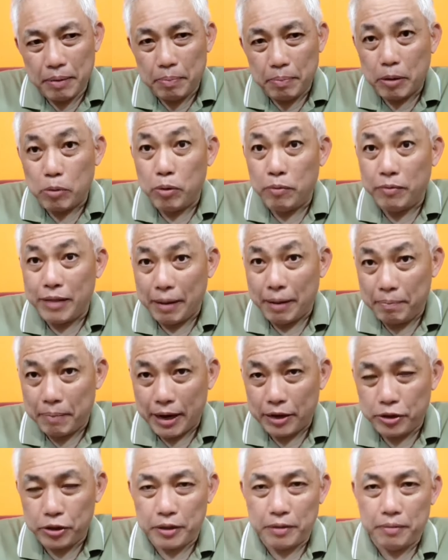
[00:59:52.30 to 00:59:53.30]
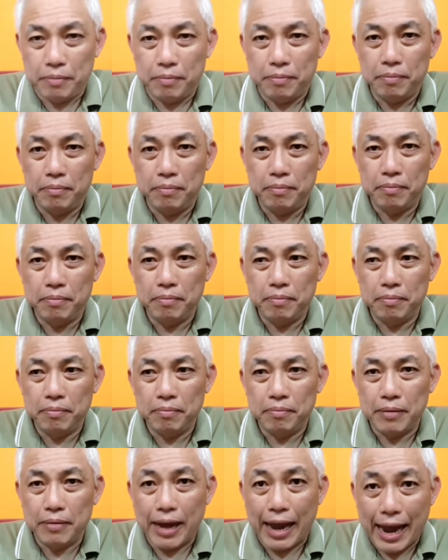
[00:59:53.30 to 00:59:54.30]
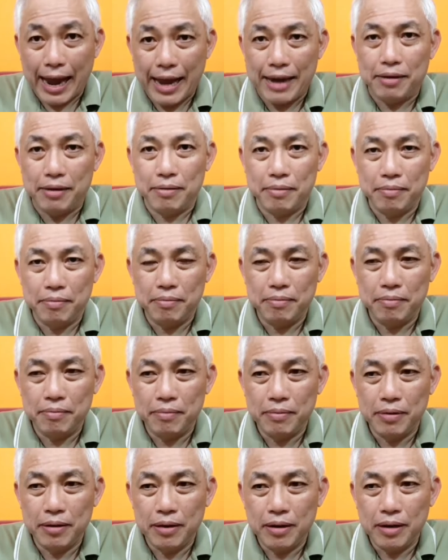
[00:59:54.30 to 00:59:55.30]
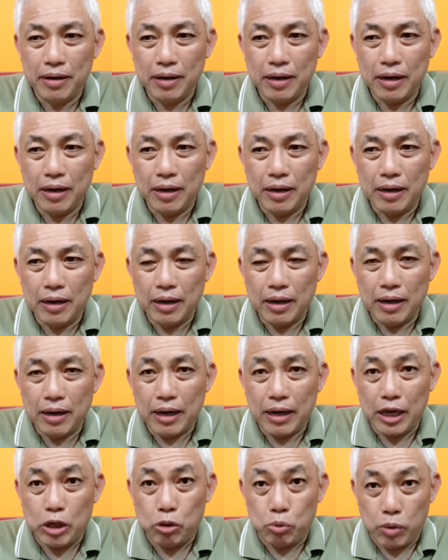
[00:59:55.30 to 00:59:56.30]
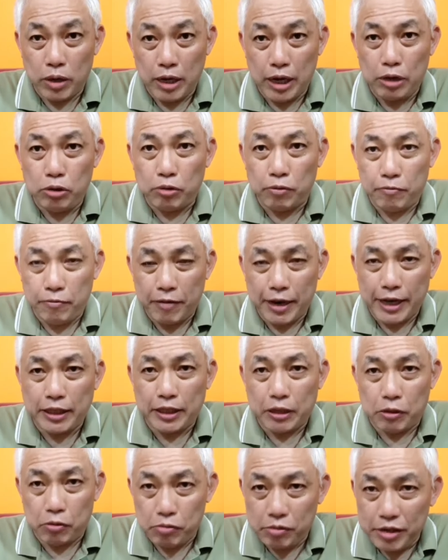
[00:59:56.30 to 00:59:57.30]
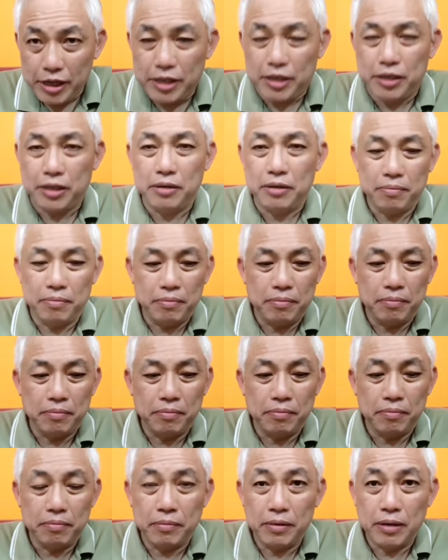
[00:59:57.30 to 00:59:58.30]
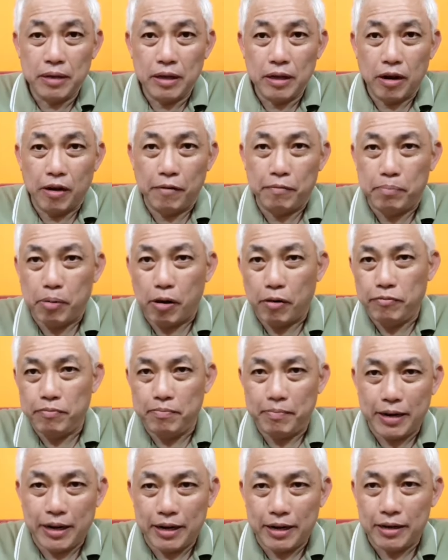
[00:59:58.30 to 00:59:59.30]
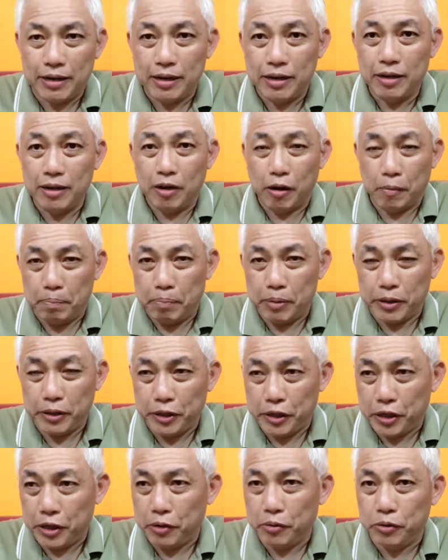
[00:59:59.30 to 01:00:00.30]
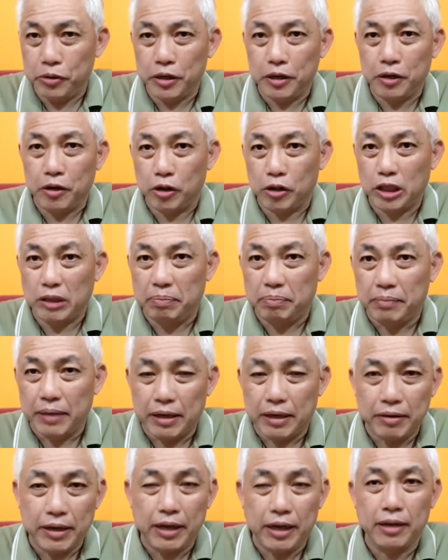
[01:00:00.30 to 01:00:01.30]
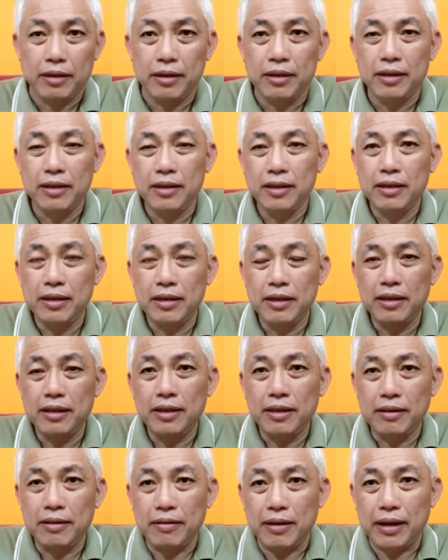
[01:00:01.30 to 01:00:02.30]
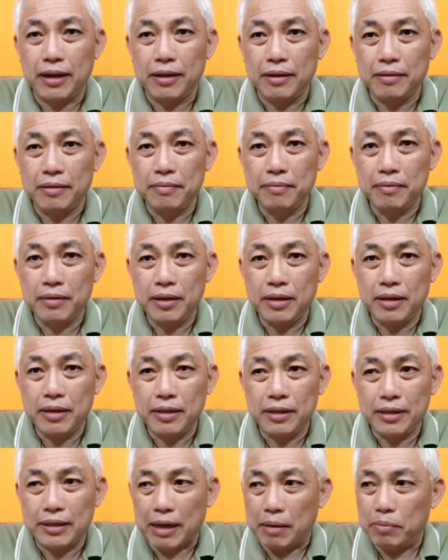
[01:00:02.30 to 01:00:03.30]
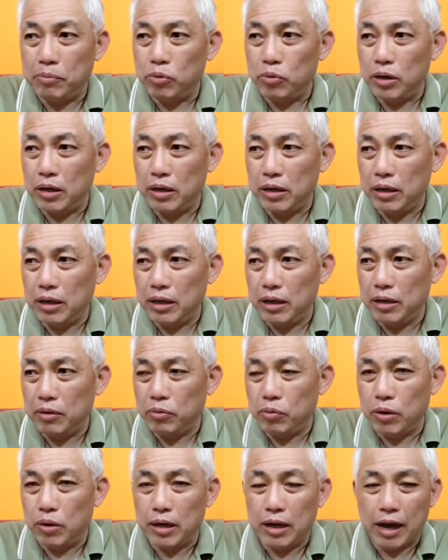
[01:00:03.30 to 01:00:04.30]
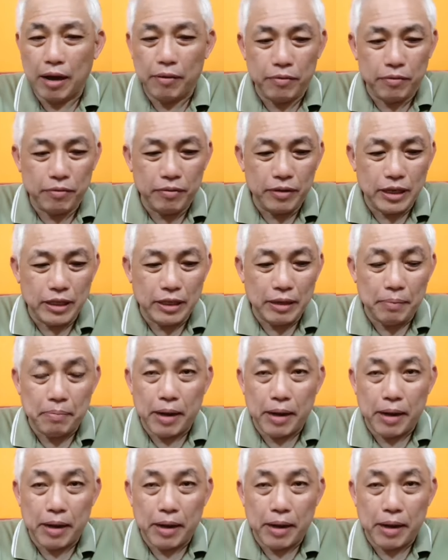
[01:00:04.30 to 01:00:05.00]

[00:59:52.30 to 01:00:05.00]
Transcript: People with that passion and is willing to face the risk POFMA or persecution or smearing, right? Some will have this